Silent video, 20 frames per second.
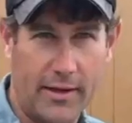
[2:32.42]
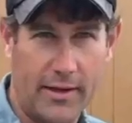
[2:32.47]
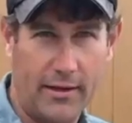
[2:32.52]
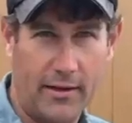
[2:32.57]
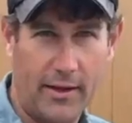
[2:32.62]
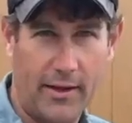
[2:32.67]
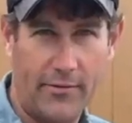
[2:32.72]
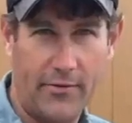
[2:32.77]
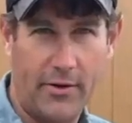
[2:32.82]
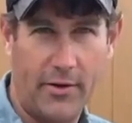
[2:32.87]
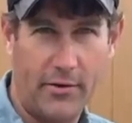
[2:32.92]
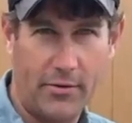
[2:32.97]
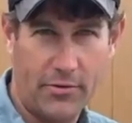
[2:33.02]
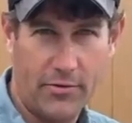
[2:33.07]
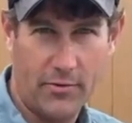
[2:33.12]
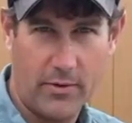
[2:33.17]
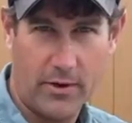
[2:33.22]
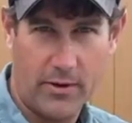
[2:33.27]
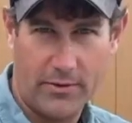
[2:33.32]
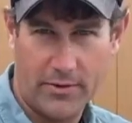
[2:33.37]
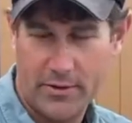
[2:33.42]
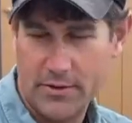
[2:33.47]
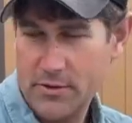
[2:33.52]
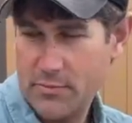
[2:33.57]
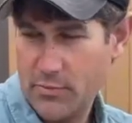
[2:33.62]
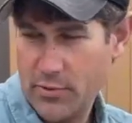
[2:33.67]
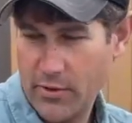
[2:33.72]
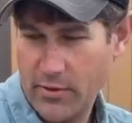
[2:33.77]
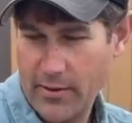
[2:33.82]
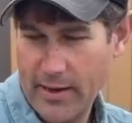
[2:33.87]
1103 on this
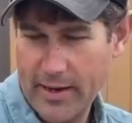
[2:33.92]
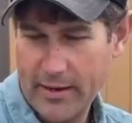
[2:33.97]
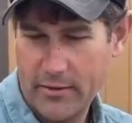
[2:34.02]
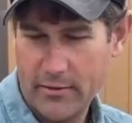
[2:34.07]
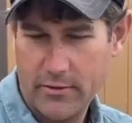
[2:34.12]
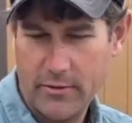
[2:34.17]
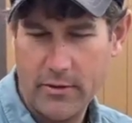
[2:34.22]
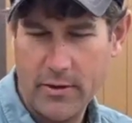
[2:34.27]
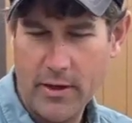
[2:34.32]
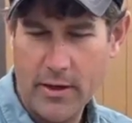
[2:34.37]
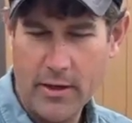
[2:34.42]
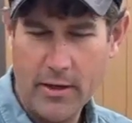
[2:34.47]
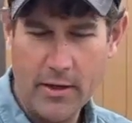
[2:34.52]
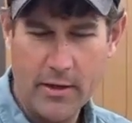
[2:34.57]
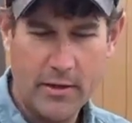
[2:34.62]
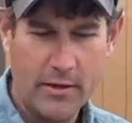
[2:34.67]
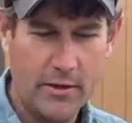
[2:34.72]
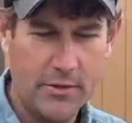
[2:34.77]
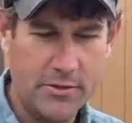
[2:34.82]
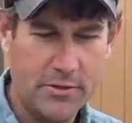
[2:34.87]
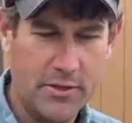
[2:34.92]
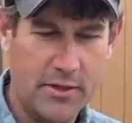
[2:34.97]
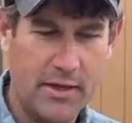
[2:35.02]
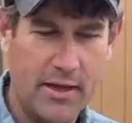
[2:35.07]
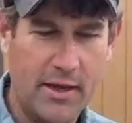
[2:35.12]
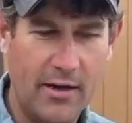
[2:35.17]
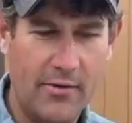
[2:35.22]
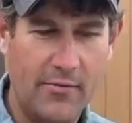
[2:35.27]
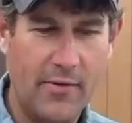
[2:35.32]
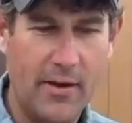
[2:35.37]
Pro Angler using the
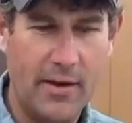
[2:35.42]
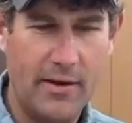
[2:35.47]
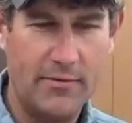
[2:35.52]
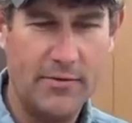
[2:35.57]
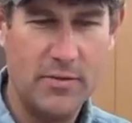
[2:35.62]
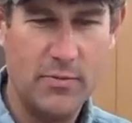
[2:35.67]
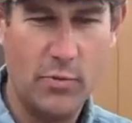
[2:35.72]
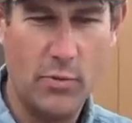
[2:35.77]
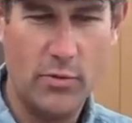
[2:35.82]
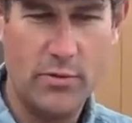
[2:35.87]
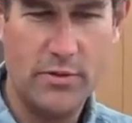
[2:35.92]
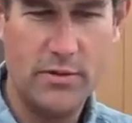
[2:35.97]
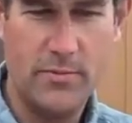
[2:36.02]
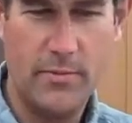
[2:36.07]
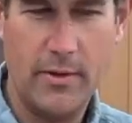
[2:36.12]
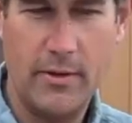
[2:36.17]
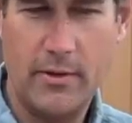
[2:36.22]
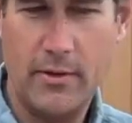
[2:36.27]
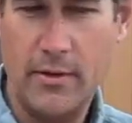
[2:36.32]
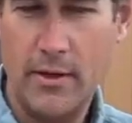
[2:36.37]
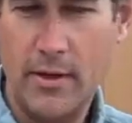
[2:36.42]
Innovative Sportsman